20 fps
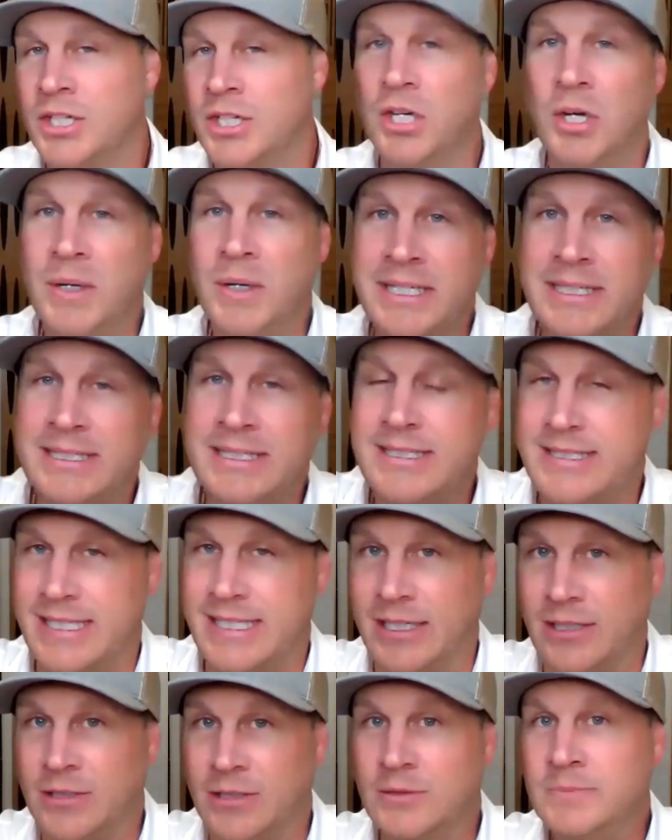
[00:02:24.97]
you're going to
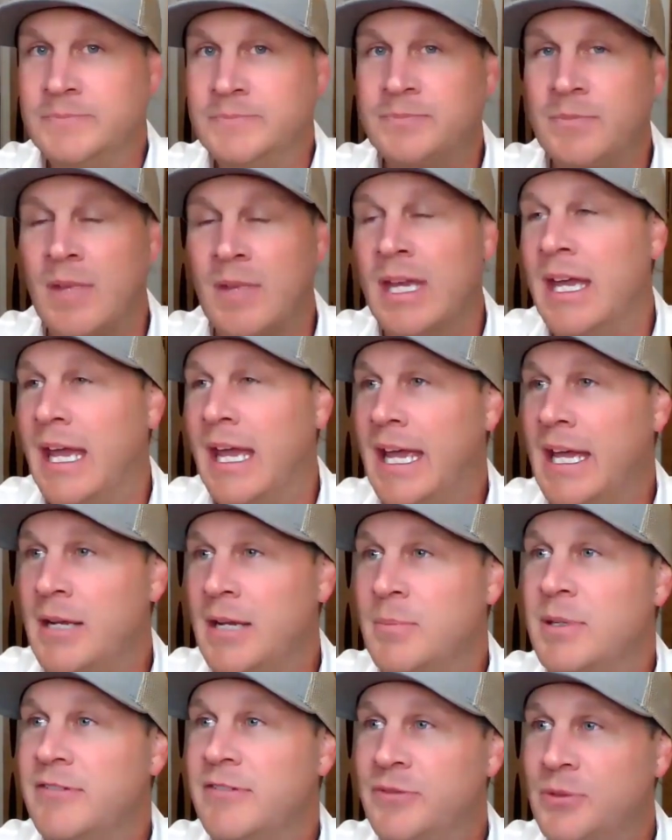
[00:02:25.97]
sell.
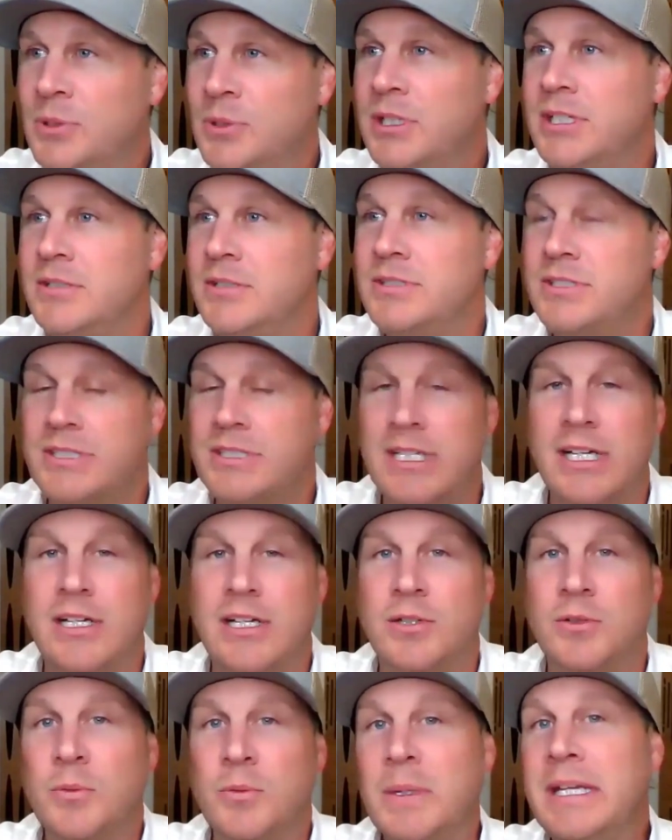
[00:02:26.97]
And before you
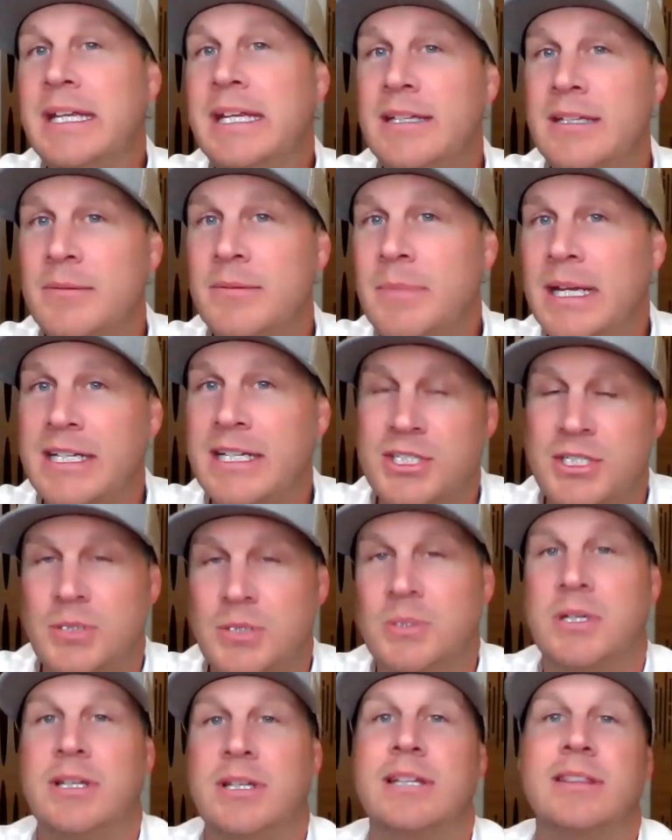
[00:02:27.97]
sell, we need to make
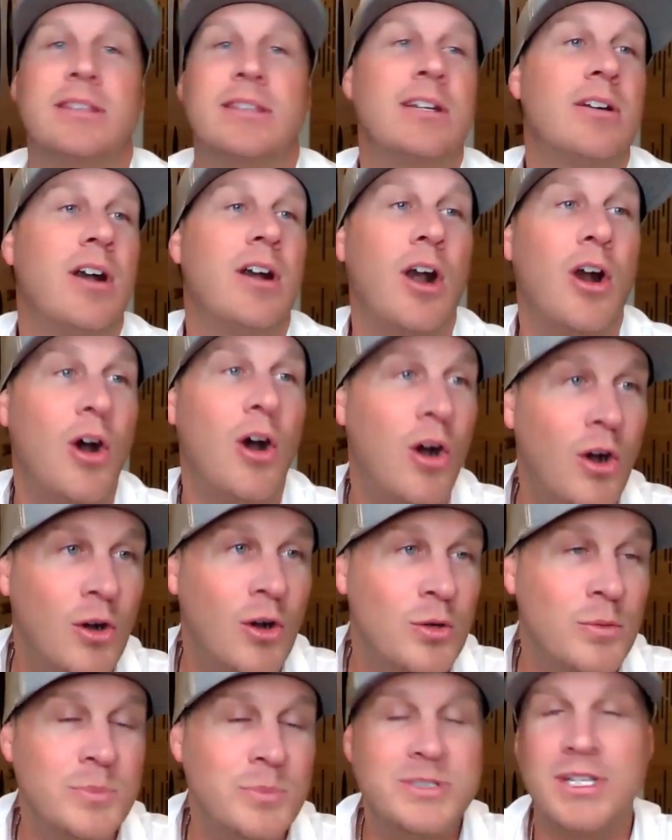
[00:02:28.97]
sure that there are
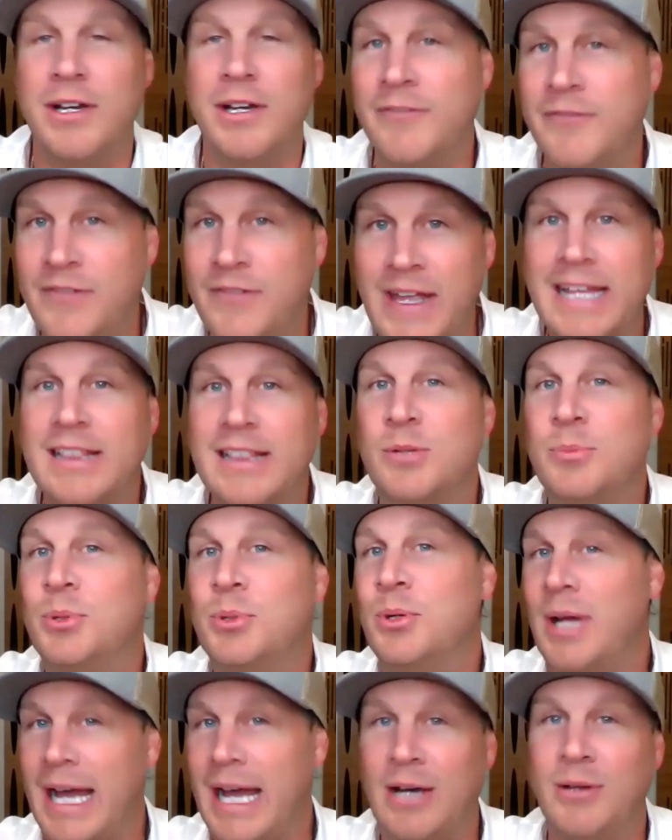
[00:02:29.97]
homes
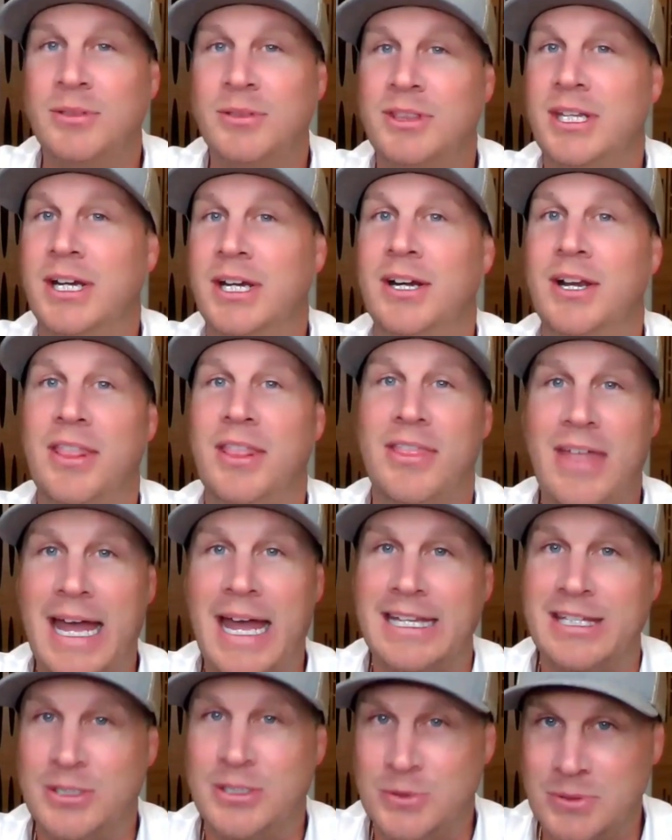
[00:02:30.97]
available out there
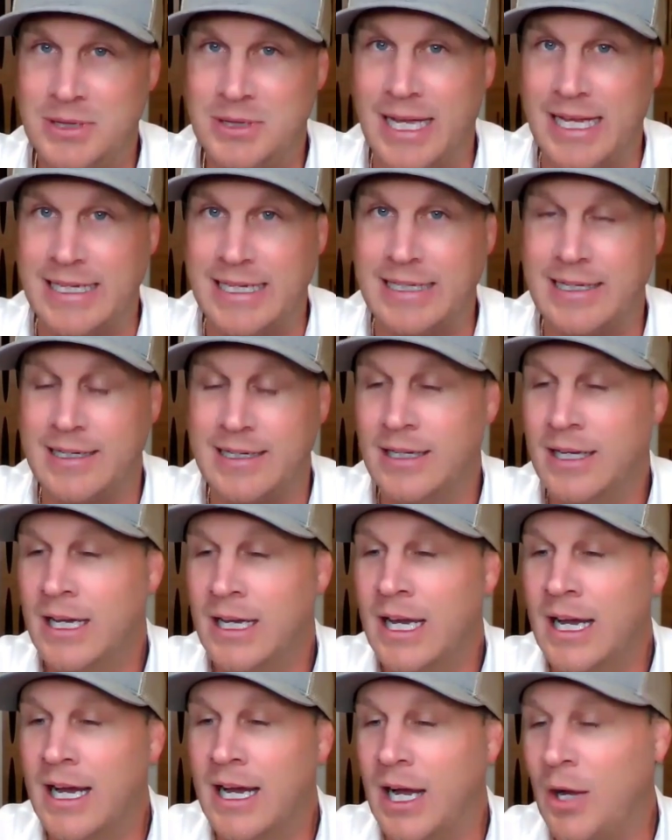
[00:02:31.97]
that you like.
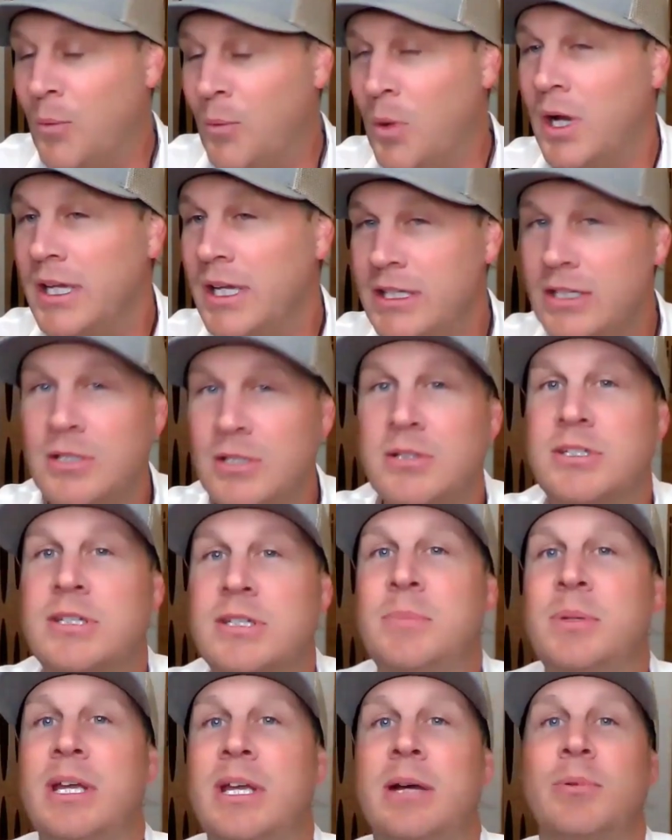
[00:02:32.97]
I want you
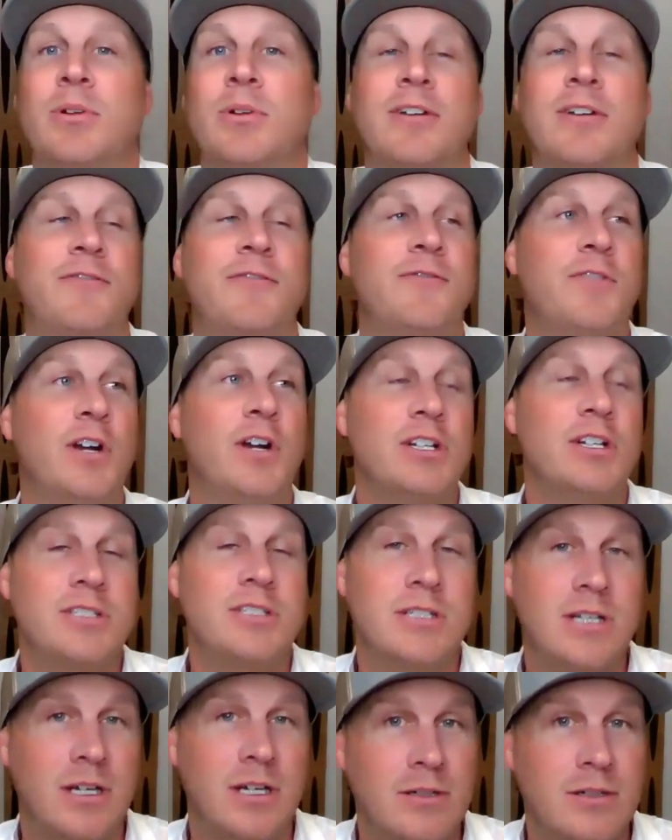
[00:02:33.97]
to be able to
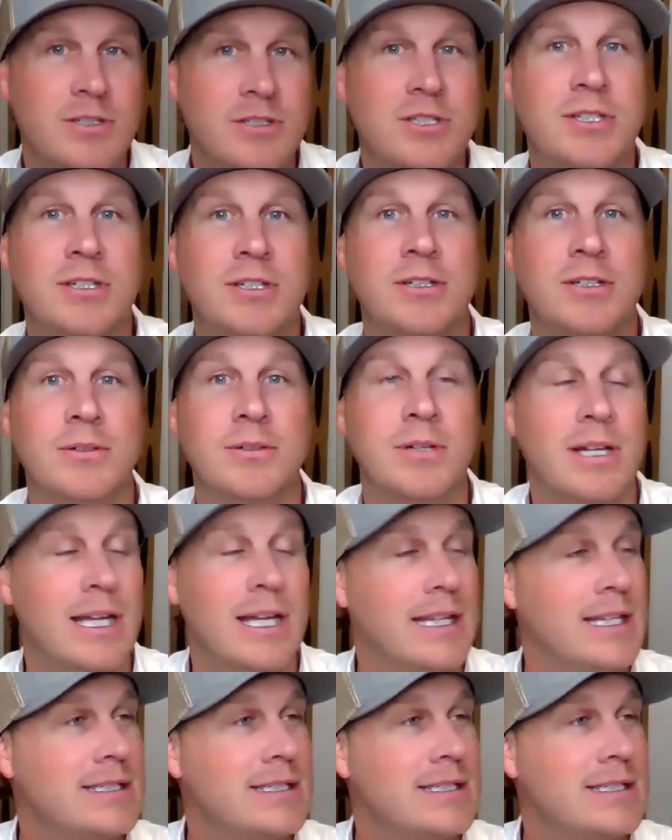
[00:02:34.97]
first go to,